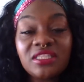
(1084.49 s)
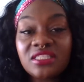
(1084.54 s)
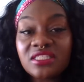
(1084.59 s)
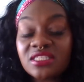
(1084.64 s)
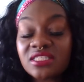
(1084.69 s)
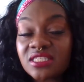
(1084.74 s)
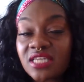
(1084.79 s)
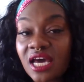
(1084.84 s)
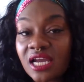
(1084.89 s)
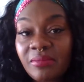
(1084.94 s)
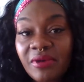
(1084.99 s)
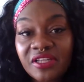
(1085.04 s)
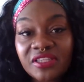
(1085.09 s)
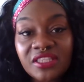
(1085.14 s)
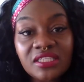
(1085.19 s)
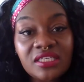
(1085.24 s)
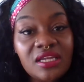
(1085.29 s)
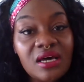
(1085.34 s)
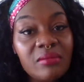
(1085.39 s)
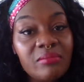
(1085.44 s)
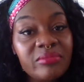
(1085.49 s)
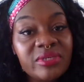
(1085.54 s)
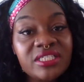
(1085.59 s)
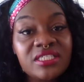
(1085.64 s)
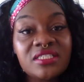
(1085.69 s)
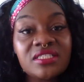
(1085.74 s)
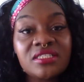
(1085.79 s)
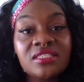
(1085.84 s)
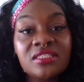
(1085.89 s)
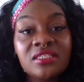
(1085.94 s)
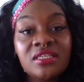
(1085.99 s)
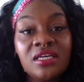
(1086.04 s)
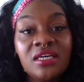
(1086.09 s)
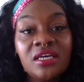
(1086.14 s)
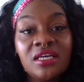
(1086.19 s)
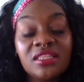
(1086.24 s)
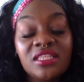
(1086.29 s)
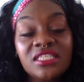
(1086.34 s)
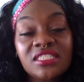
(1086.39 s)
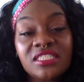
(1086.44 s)
This is not about the numbers.
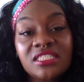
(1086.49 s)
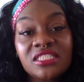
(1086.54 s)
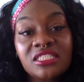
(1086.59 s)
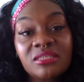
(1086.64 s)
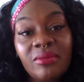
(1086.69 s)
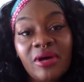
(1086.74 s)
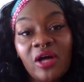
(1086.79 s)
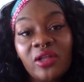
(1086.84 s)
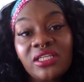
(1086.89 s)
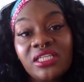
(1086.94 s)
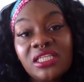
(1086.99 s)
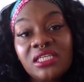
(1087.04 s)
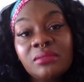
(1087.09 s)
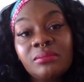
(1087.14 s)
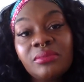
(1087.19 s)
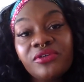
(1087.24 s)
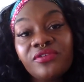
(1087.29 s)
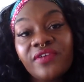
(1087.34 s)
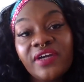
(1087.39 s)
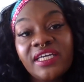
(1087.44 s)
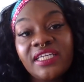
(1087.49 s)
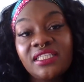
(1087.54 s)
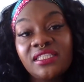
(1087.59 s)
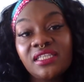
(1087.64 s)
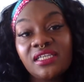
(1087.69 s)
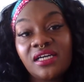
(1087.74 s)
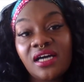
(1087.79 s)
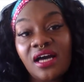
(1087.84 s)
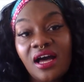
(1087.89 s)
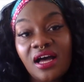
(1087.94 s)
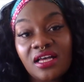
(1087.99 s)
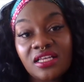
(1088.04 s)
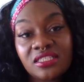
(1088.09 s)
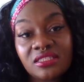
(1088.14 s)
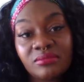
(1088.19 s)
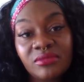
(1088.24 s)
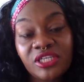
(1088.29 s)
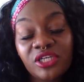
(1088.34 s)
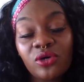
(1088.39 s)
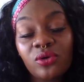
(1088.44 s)
This is about liberating the
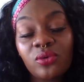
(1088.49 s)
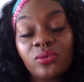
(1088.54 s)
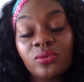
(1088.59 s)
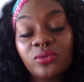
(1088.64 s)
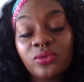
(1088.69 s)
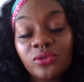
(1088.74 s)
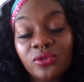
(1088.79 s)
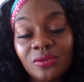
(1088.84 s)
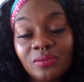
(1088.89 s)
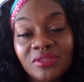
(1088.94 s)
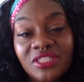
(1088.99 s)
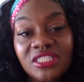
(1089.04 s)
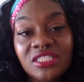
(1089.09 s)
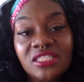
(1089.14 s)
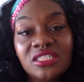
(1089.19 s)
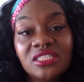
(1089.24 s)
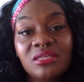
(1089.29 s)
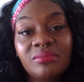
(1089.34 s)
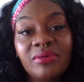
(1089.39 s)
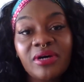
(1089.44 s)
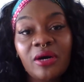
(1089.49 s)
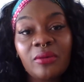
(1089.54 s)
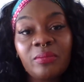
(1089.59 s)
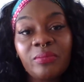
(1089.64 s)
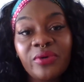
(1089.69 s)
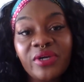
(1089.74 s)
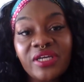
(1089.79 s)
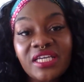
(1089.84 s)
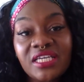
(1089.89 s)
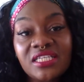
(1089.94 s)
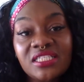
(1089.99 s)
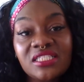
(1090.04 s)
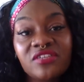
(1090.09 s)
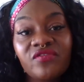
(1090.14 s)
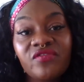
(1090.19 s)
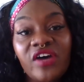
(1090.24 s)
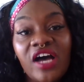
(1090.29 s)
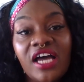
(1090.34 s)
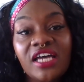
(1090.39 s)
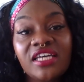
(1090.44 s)
cosmic womb. This is about bringing
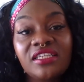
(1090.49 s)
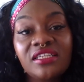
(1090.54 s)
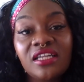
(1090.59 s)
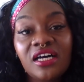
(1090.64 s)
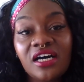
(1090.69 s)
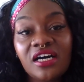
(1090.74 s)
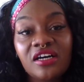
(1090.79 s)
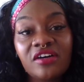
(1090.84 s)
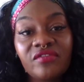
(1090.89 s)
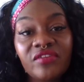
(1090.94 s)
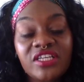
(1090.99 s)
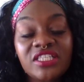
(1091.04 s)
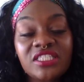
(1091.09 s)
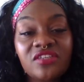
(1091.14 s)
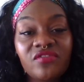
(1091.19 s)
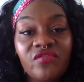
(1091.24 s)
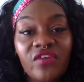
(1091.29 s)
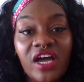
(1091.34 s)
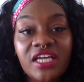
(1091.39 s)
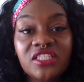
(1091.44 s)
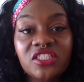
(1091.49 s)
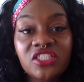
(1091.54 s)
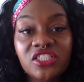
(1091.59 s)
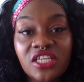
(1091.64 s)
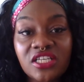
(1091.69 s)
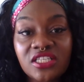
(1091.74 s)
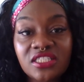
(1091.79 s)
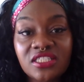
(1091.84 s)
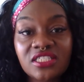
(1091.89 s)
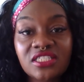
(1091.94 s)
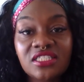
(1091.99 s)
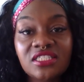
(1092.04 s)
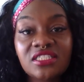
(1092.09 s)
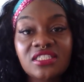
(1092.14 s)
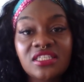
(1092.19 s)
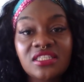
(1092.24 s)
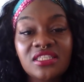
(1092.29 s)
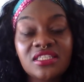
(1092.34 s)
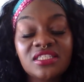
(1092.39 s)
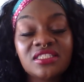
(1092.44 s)
divine love and divine justice
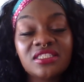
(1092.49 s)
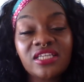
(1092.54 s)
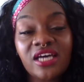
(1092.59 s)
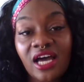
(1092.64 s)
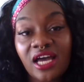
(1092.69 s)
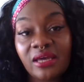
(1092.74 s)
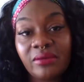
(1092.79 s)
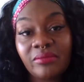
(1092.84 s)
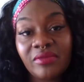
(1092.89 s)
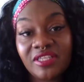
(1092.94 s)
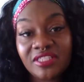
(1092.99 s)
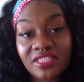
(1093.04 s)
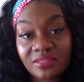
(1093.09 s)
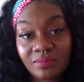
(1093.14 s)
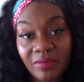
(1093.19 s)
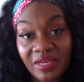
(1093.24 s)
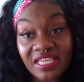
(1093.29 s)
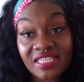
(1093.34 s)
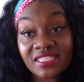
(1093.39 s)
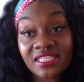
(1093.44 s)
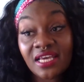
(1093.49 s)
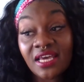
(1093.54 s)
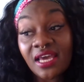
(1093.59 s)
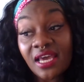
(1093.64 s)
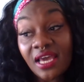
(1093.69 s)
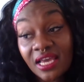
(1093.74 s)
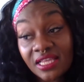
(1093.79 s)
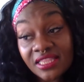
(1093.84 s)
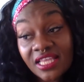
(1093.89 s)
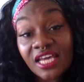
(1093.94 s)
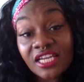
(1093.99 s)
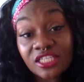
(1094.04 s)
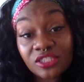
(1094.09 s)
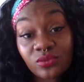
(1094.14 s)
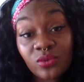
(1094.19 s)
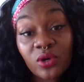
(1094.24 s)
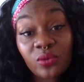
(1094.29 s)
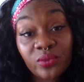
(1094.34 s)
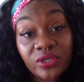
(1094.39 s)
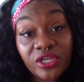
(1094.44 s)
to this time and space. And that is
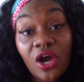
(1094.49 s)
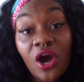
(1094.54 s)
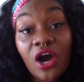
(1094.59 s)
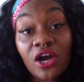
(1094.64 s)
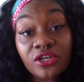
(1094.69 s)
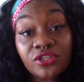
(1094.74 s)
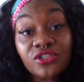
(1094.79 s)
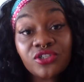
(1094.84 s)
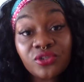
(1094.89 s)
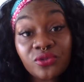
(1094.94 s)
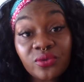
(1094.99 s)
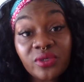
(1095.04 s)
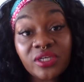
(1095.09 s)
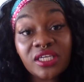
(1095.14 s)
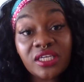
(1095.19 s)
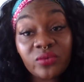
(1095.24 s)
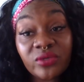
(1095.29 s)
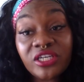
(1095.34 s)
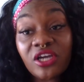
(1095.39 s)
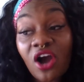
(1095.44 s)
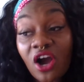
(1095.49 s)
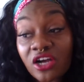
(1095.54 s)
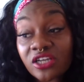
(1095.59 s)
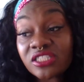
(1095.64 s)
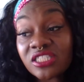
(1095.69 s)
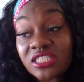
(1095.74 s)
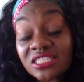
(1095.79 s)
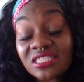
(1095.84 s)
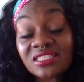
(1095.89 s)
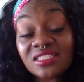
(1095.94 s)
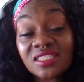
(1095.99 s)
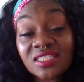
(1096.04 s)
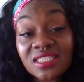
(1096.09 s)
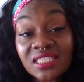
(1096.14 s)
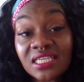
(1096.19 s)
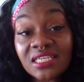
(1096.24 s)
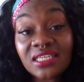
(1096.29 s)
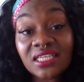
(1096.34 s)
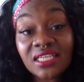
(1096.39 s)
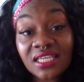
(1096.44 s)
what we are doing. We are
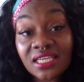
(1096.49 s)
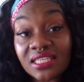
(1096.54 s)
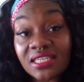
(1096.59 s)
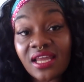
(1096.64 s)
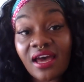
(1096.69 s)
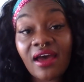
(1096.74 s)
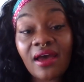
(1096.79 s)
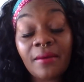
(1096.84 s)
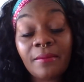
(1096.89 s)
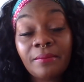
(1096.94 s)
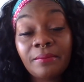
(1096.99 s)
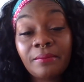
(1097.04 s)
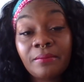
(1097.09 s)
succeeding in that.